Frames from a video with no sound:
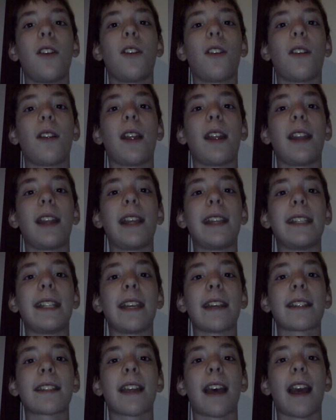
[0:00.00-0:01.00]
or any
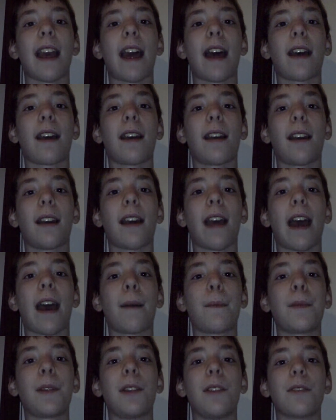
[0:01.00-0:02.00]
DSiApp
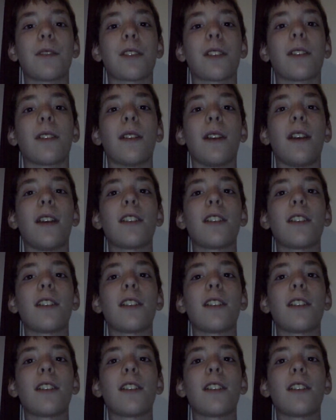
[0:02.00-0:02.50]
user.